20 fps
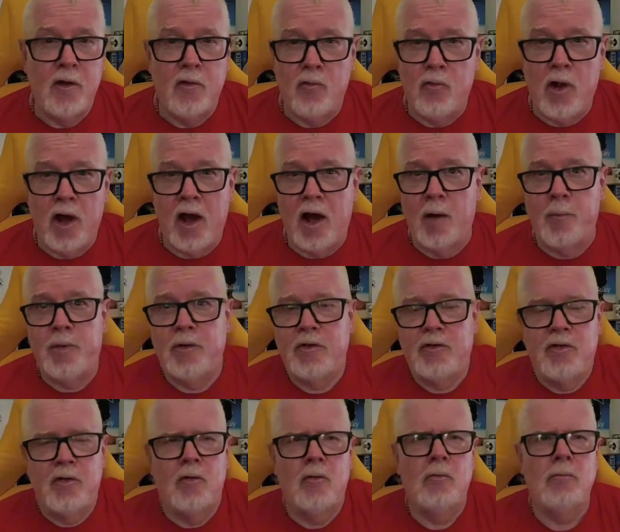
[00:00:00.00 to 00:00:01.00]
right up
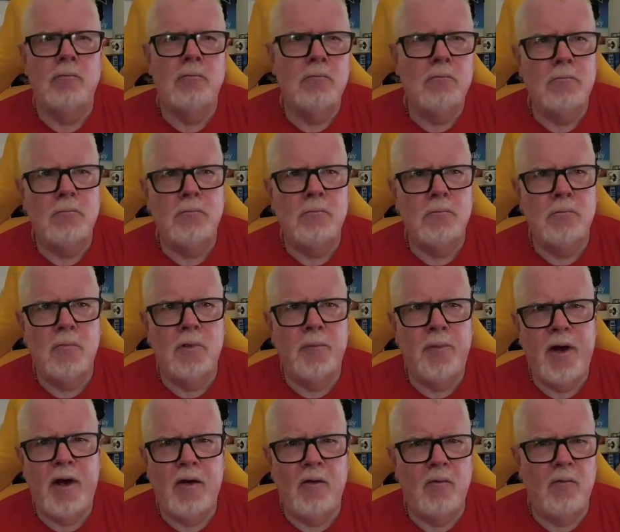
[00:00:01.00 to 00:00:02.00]
until
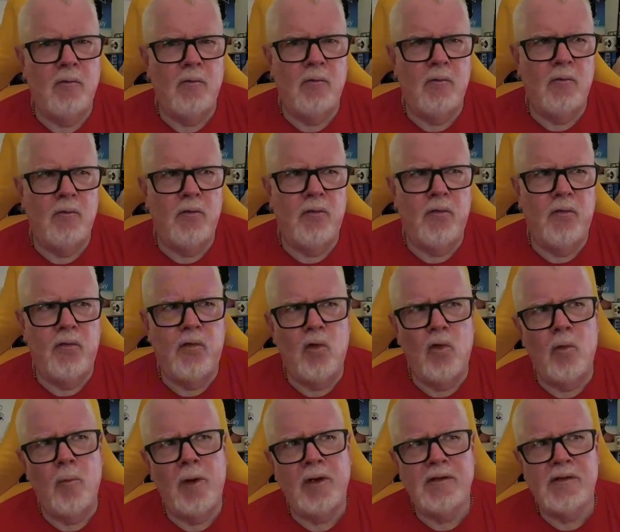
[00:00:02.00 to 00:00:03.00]
about
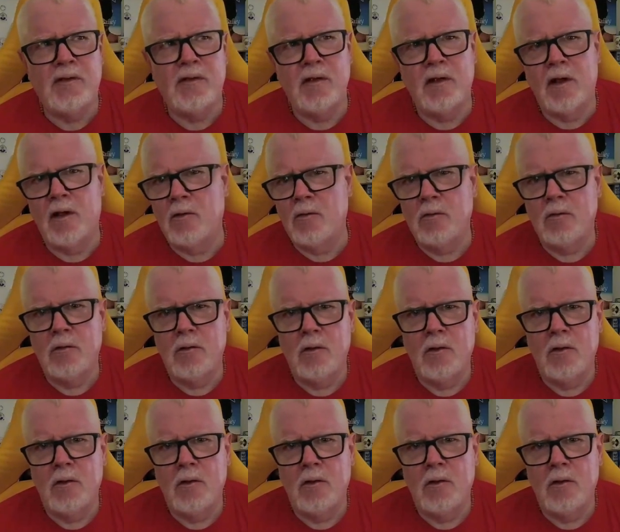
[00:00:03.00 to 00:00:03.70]
4 months ago,